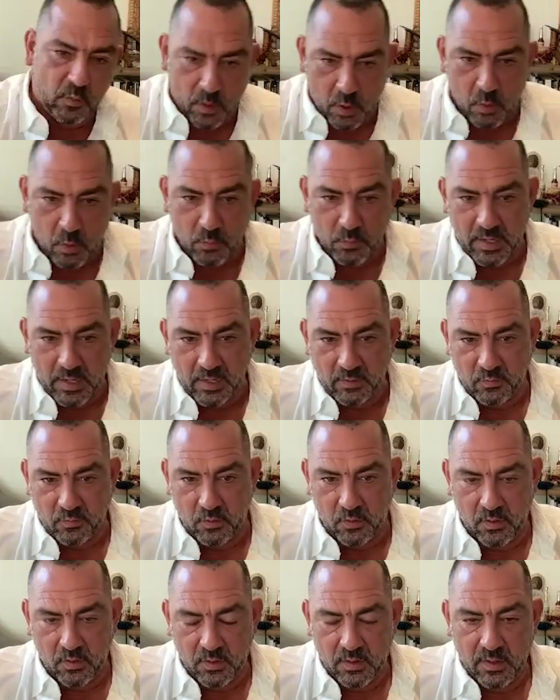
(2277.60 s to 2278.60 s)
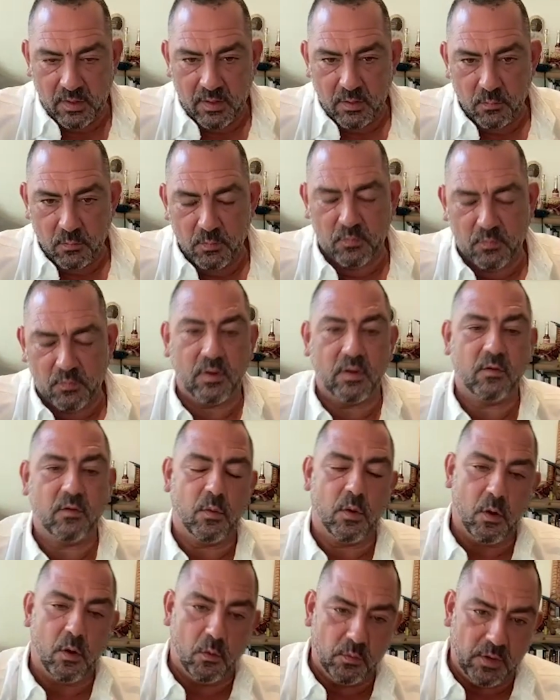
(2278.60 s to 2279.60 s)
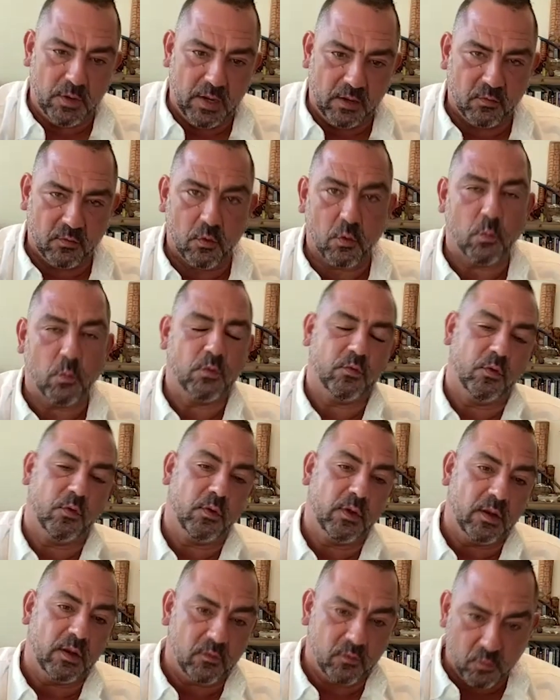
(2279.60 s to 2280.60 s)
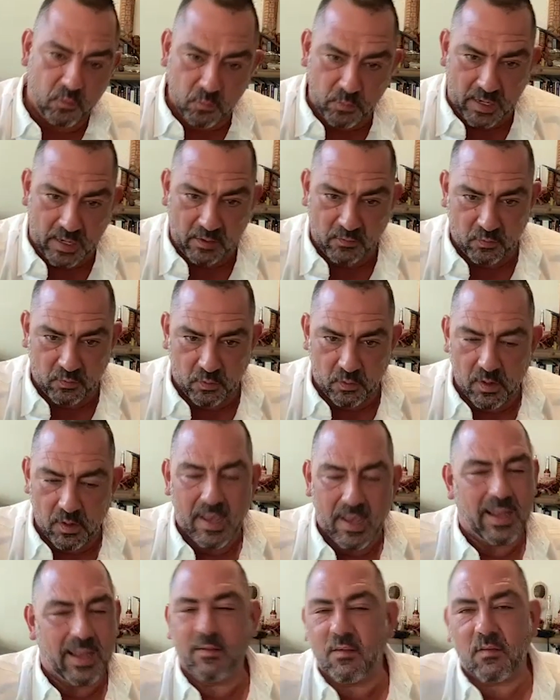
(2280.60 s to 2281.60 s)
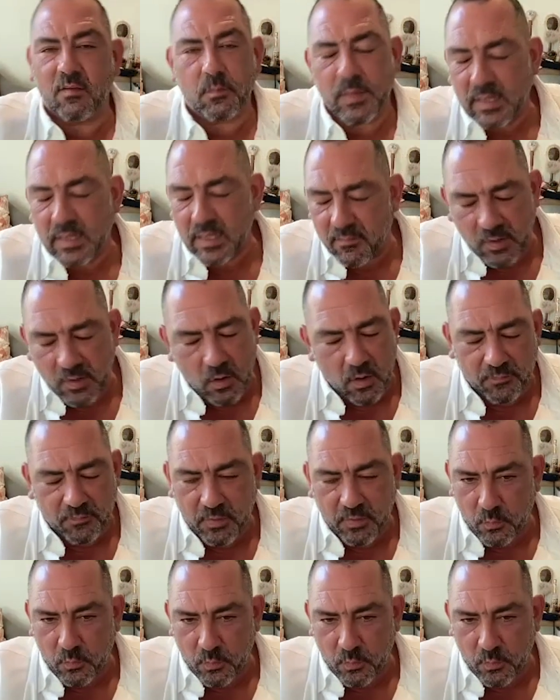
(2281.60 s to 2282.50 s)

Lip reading: our own nature, returning to nature. And it doesn't mean living off the